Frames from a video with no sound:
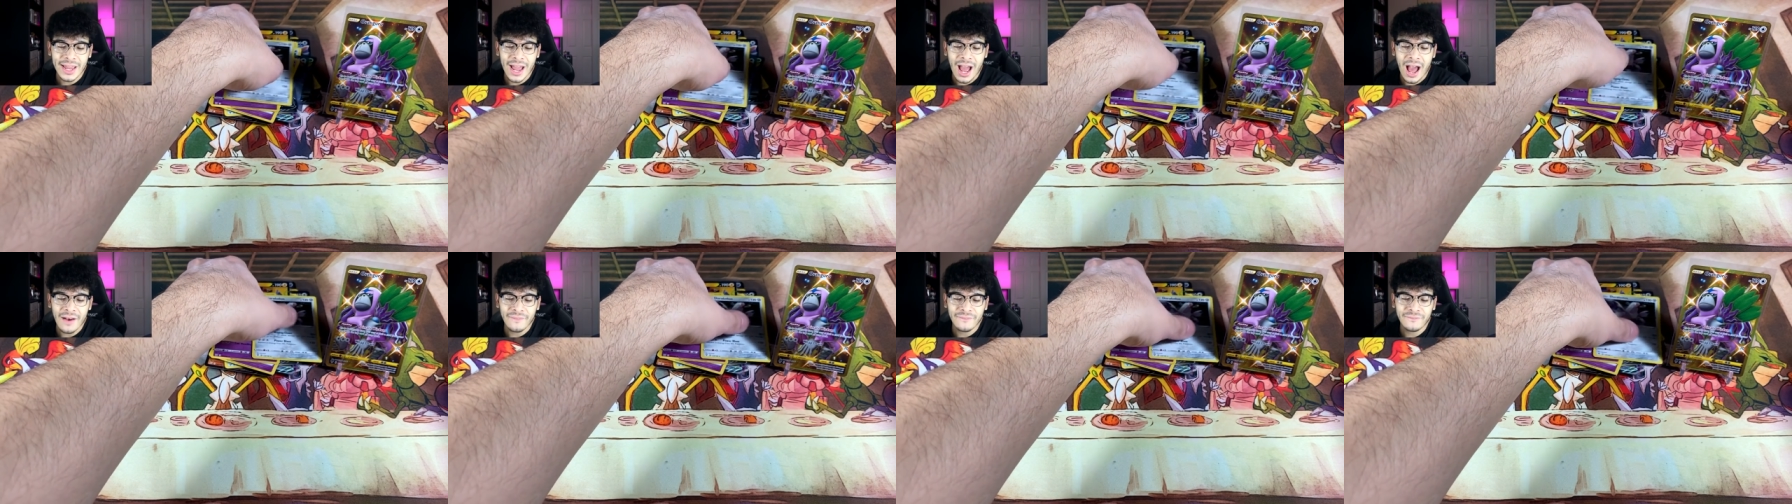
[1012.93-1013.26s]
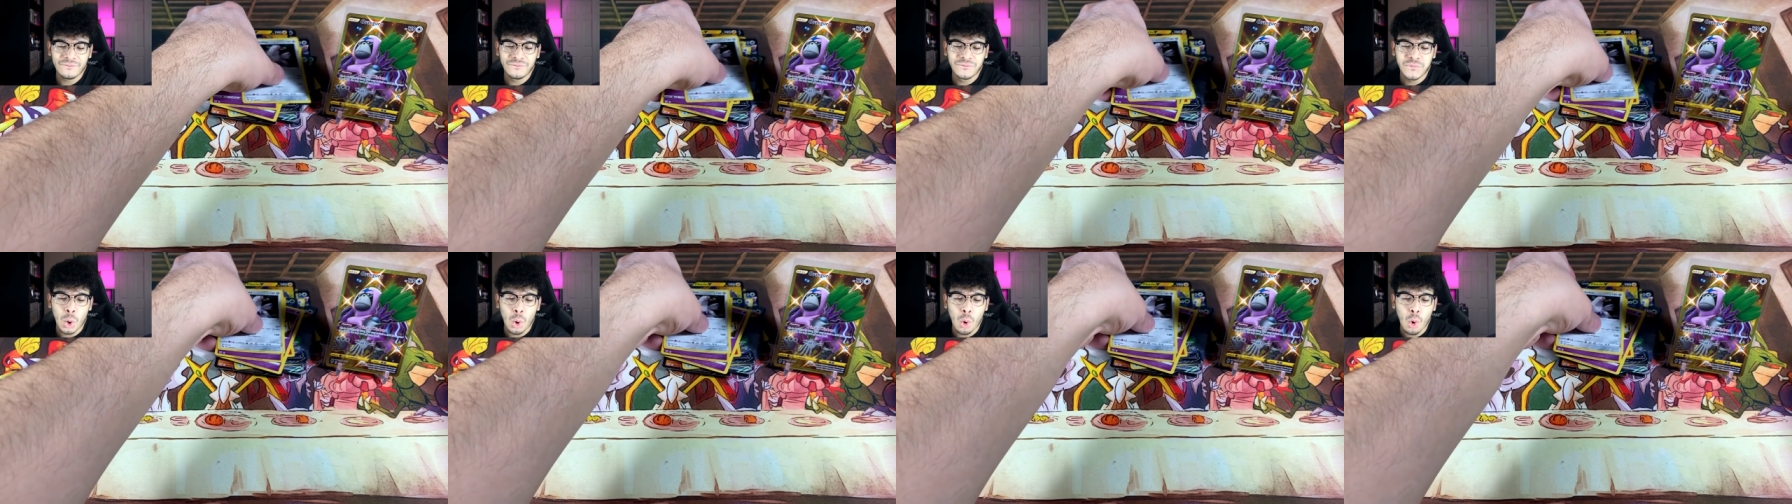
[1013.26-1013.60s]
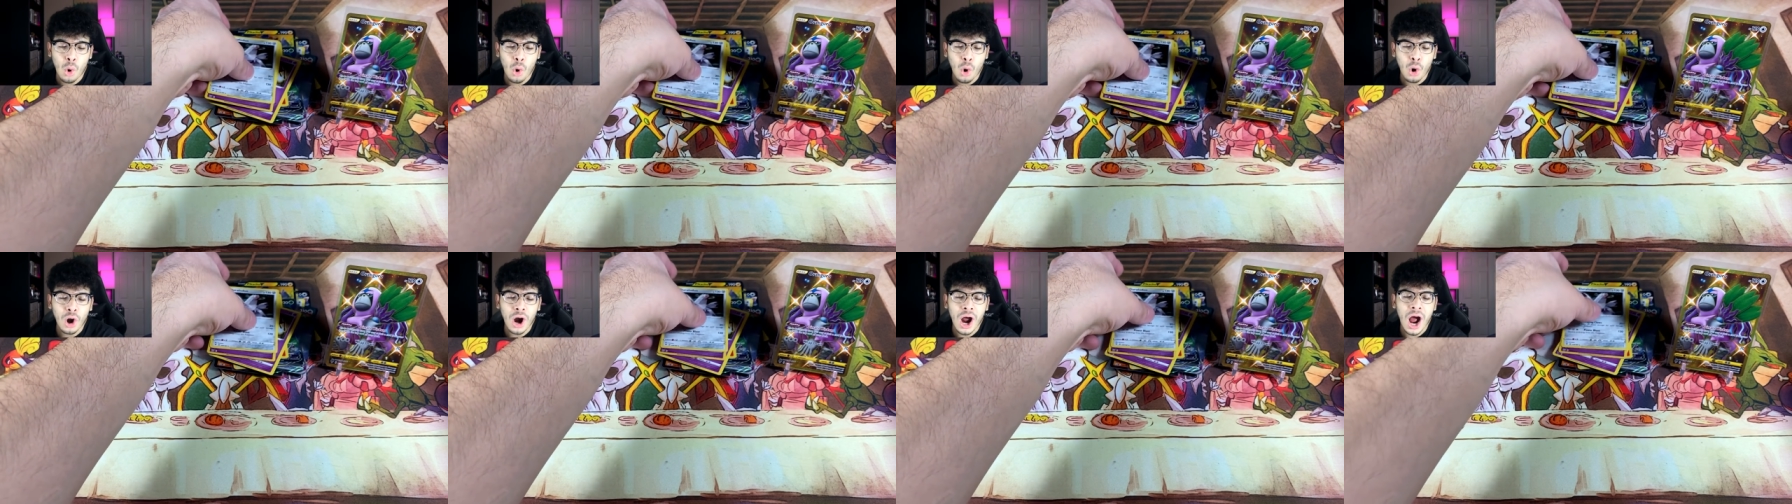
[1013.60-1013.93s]
got
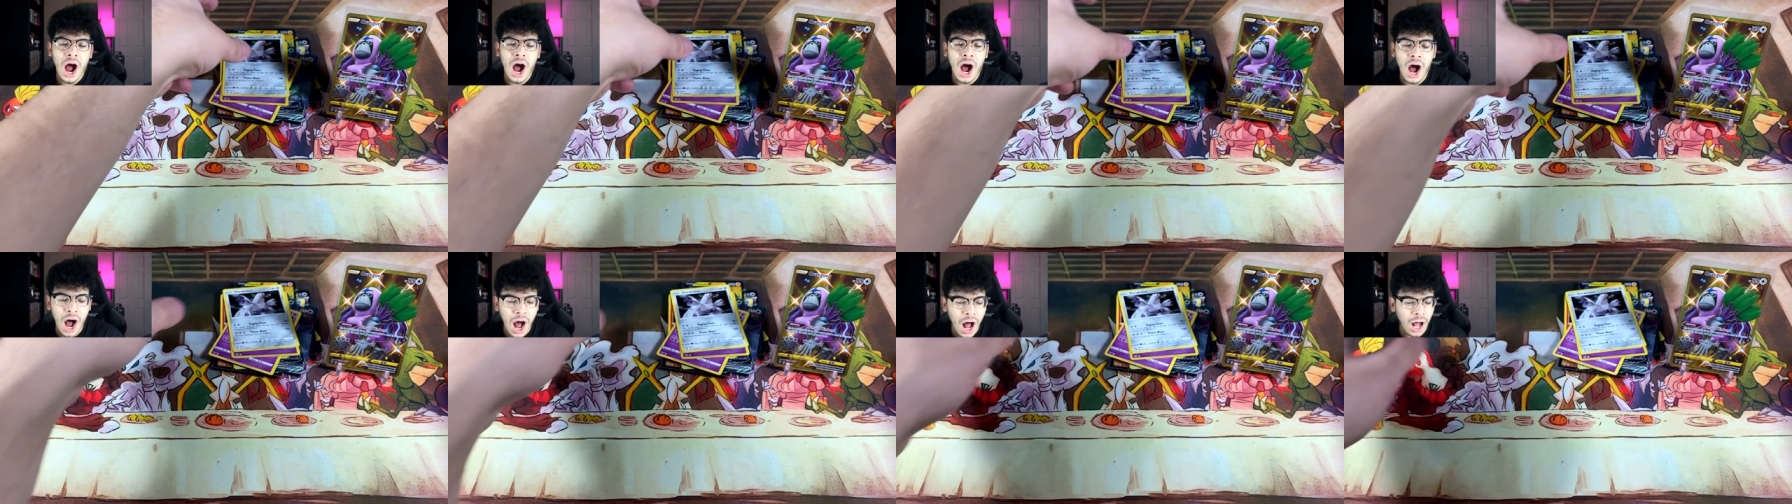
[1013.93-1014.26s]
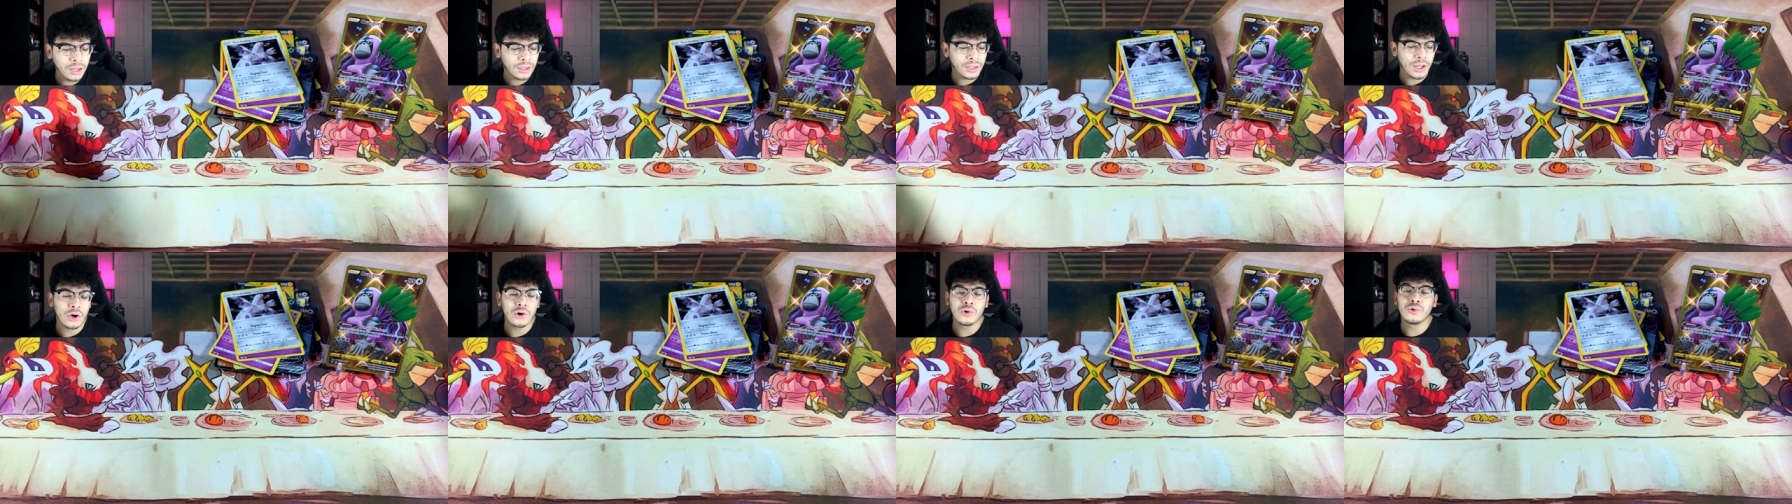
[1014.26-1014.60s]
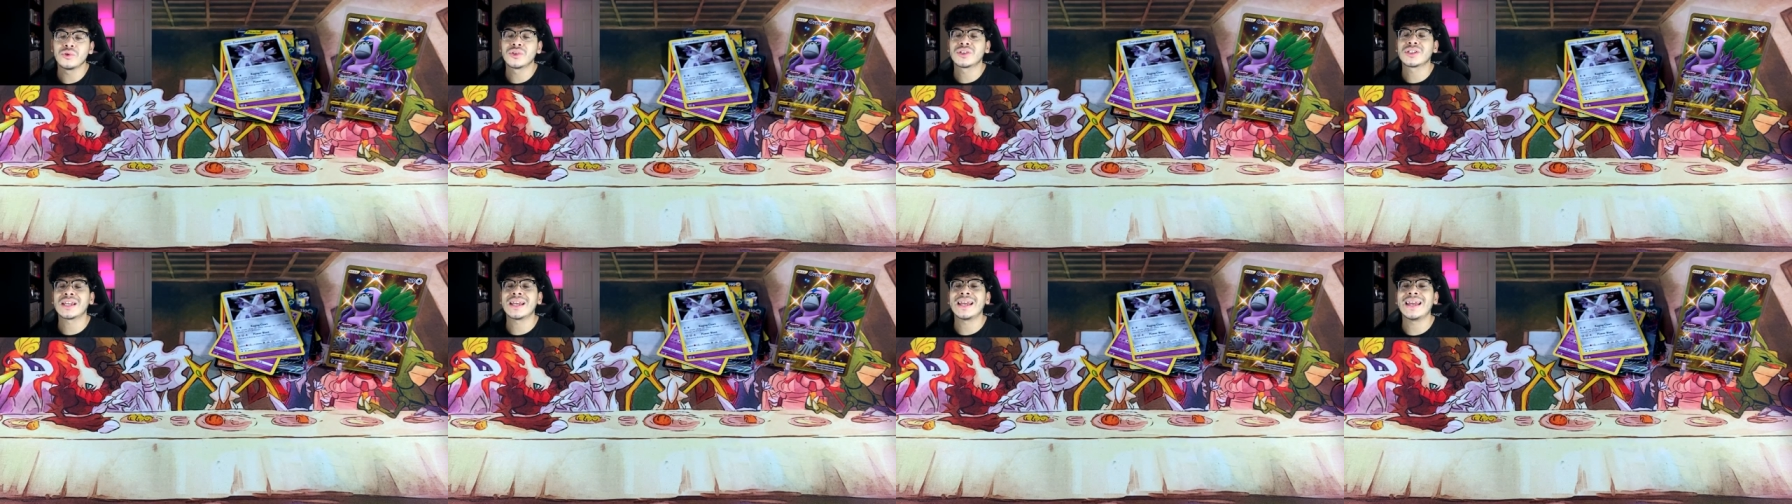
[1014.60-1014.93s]
four
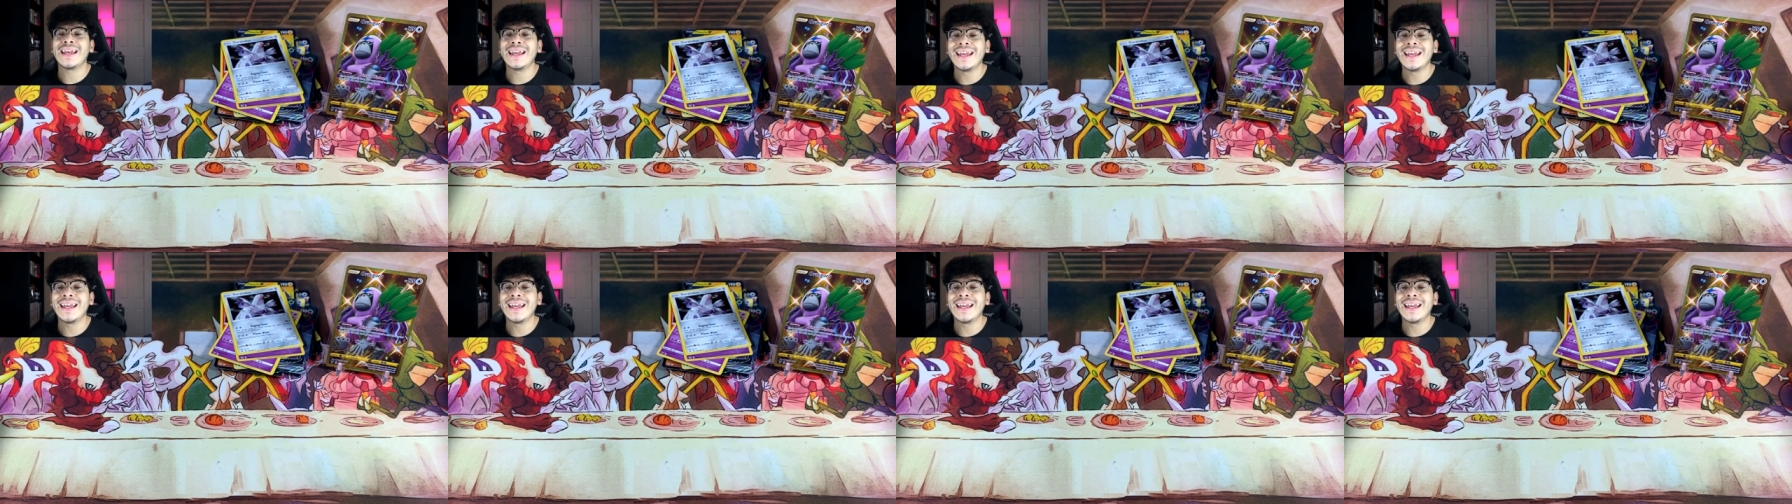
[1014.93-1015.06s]
hollows